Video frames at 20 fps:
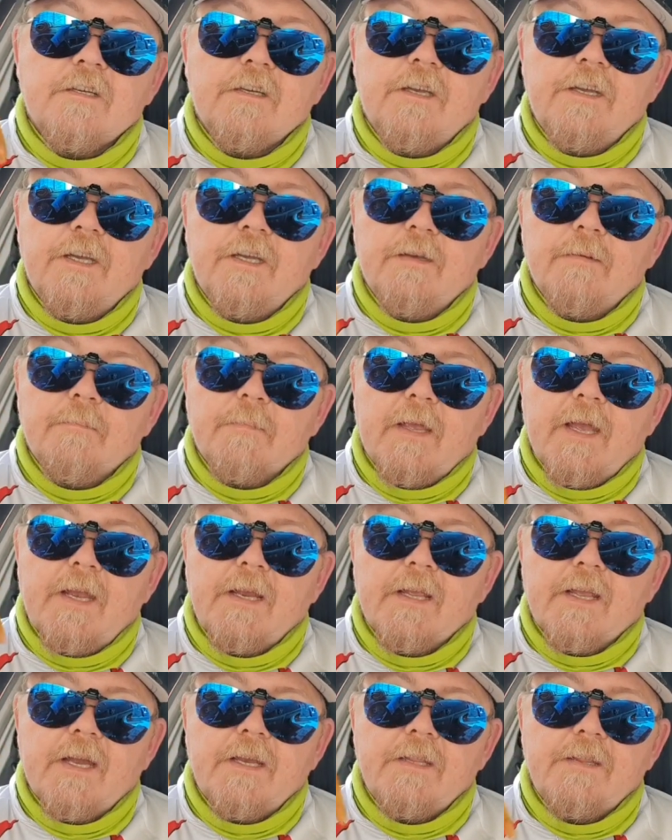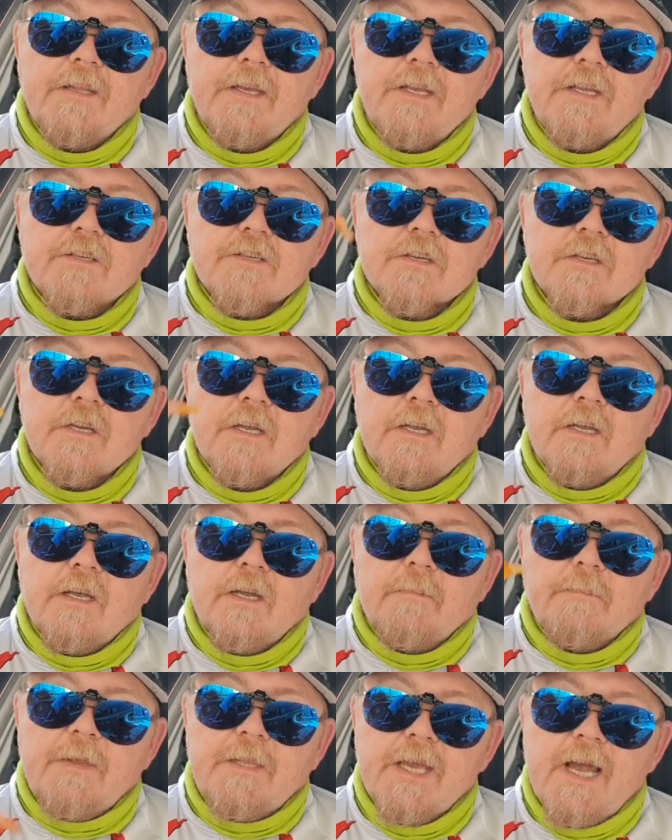getting these.
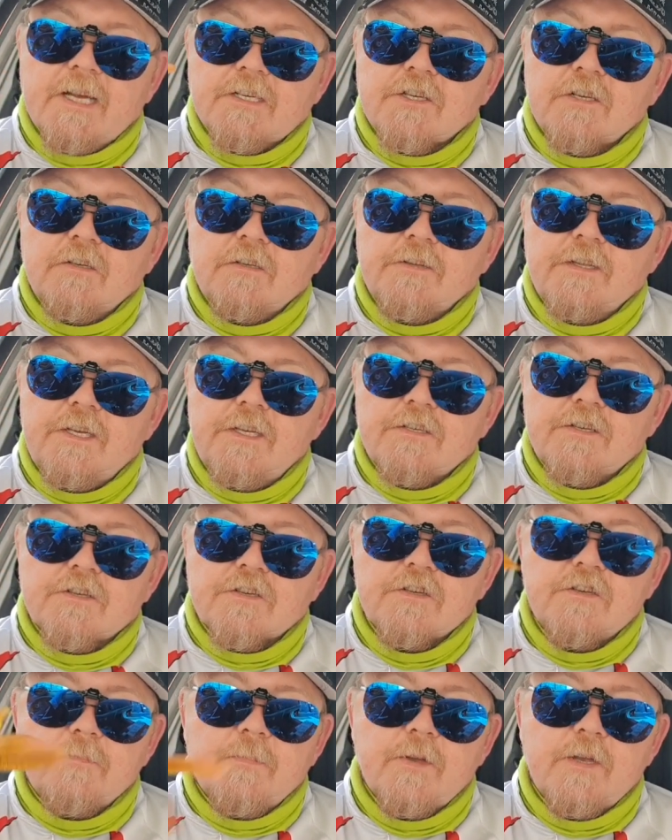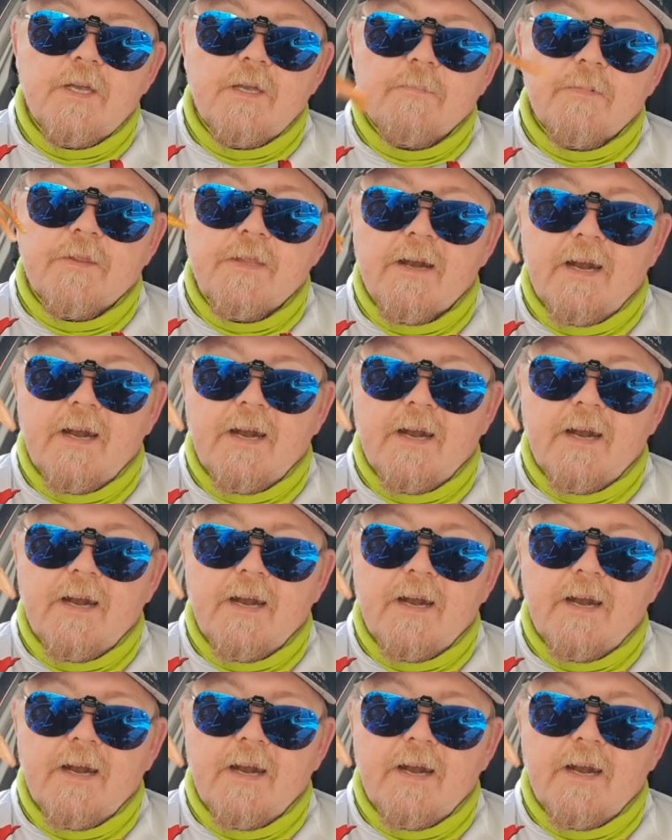I mean, the action on these is superb.